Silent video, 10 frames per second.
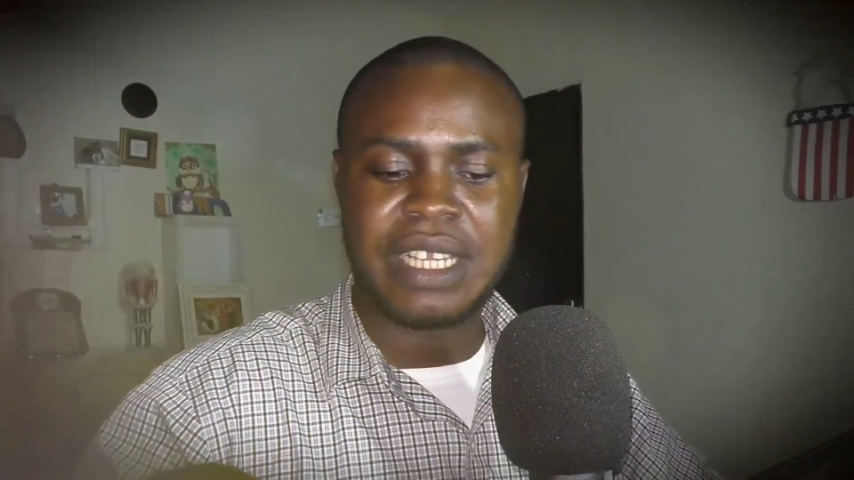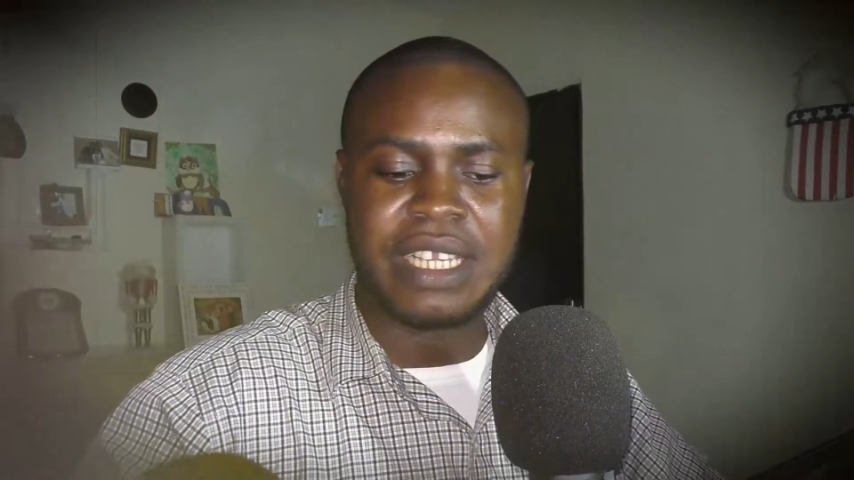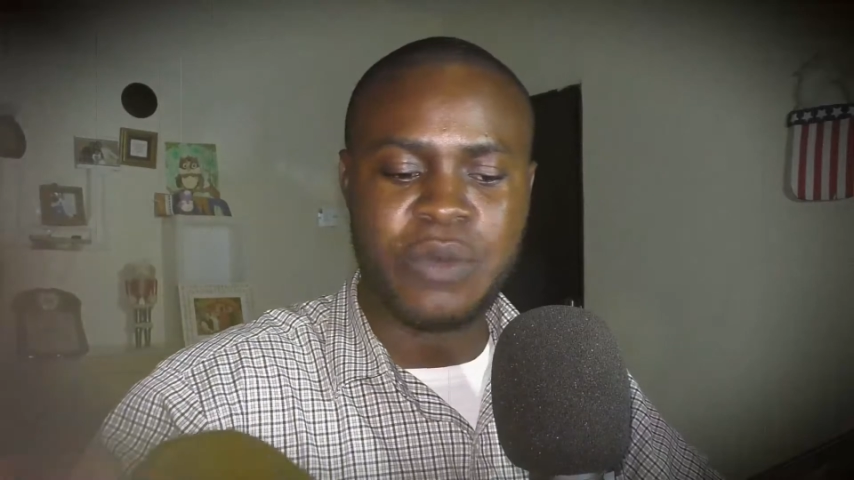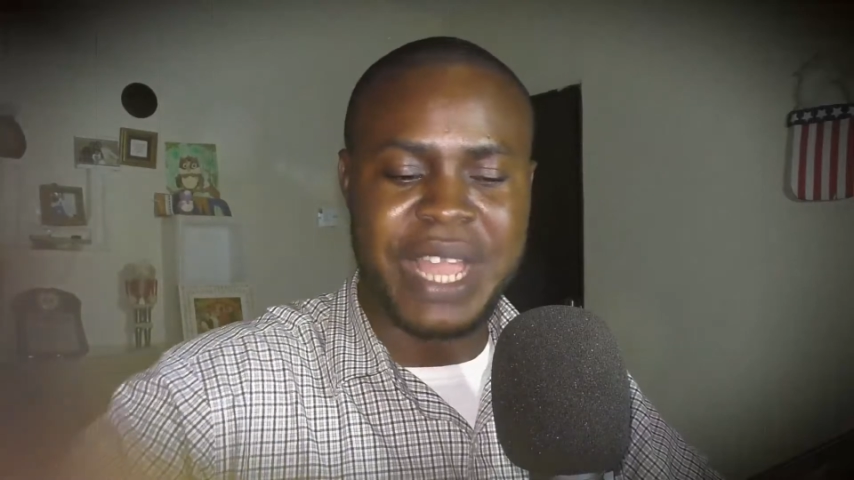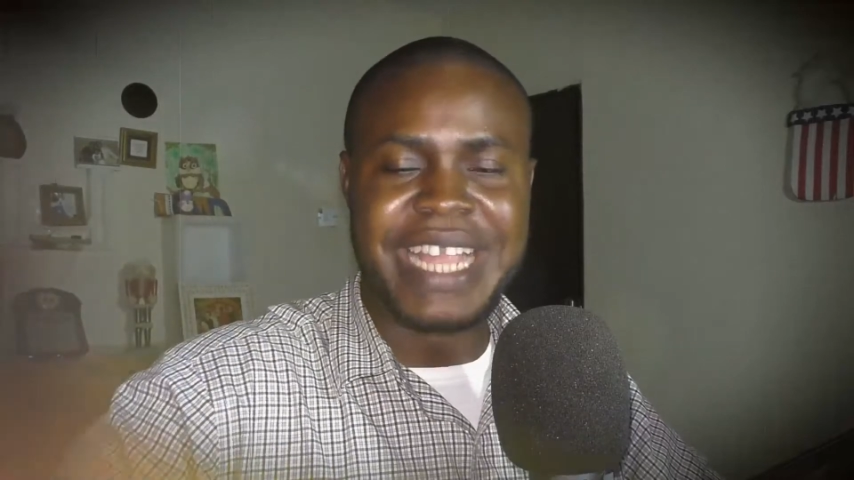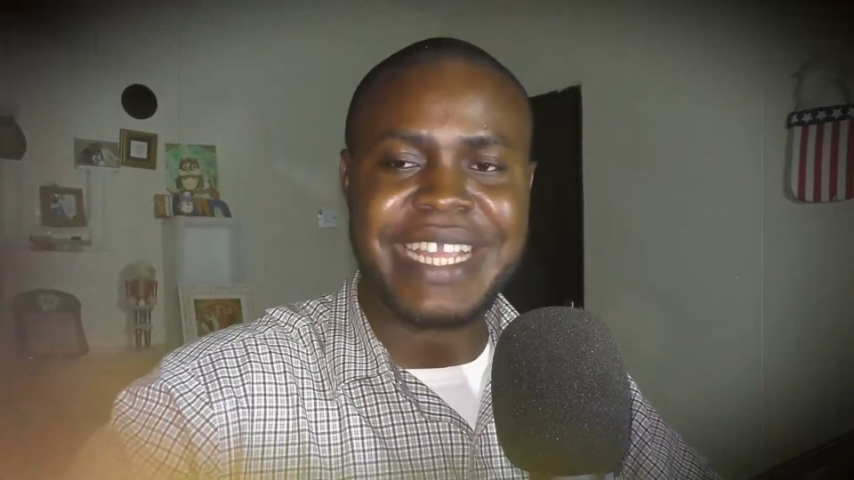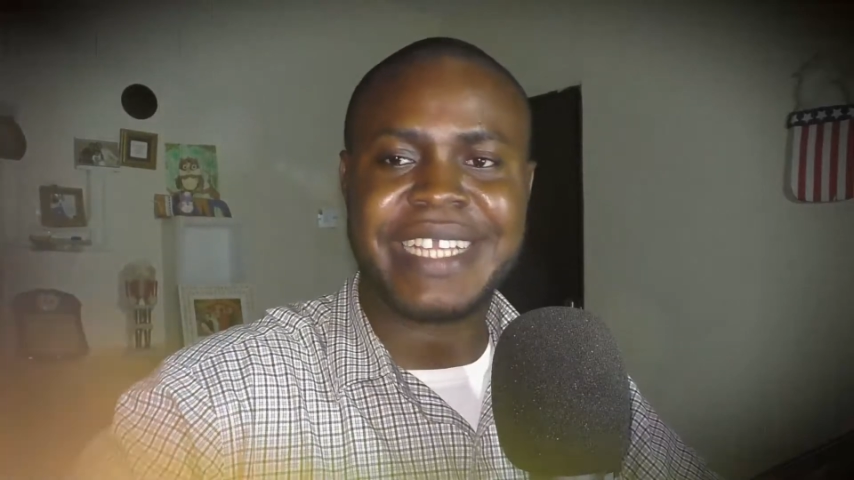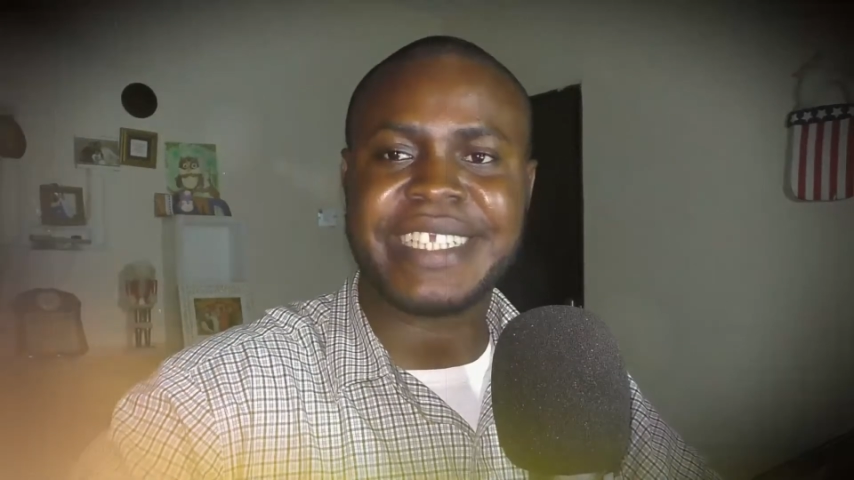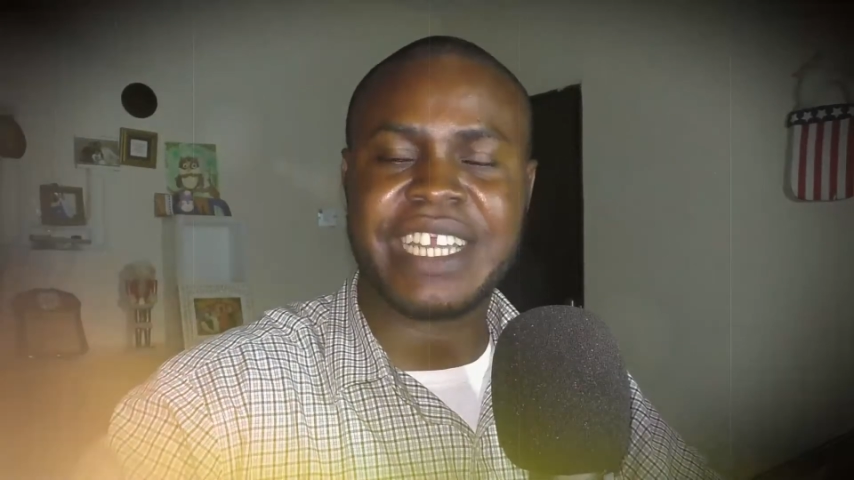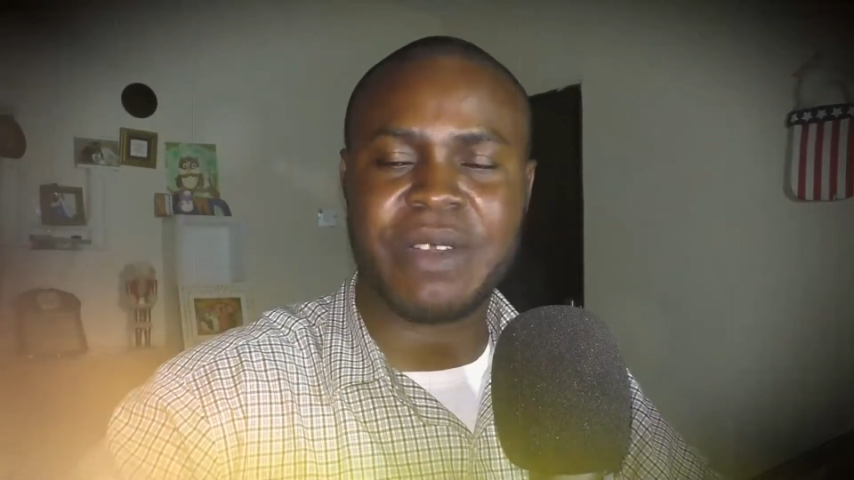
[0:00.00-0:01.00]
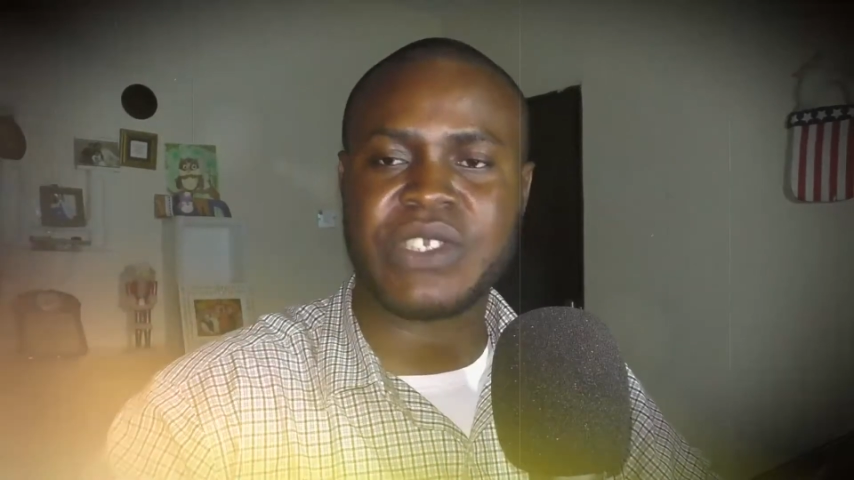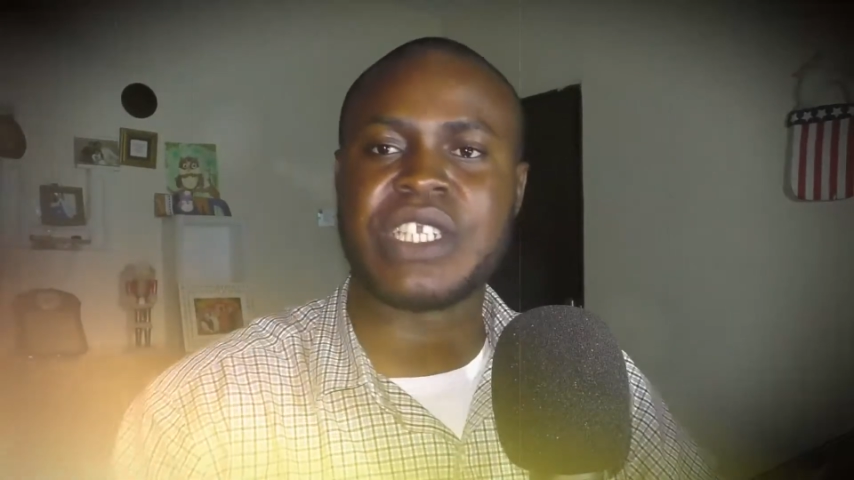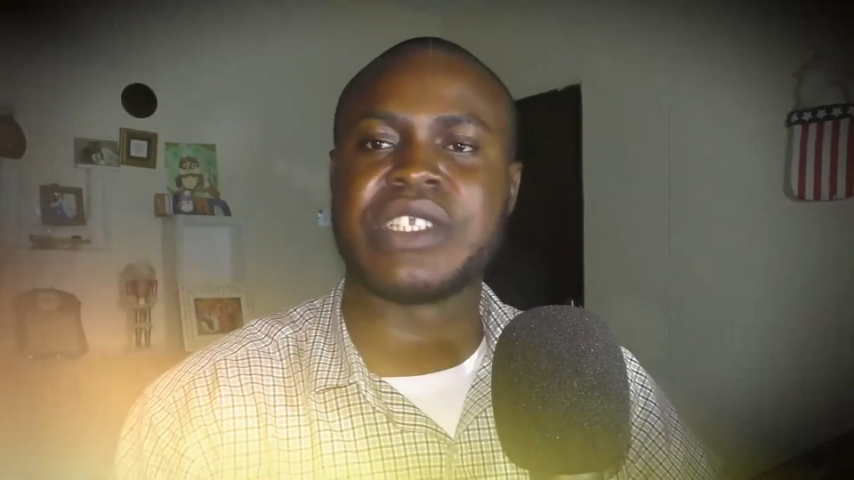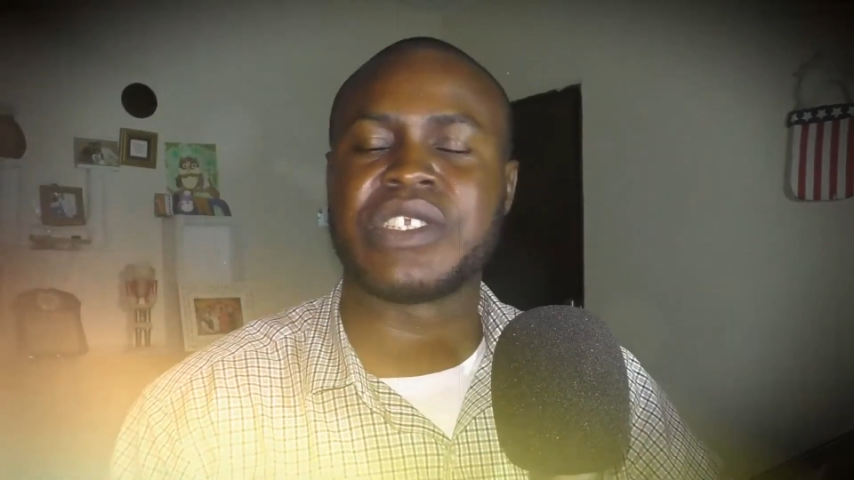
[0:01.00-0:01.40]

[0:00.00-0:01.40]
we are yet in our sins.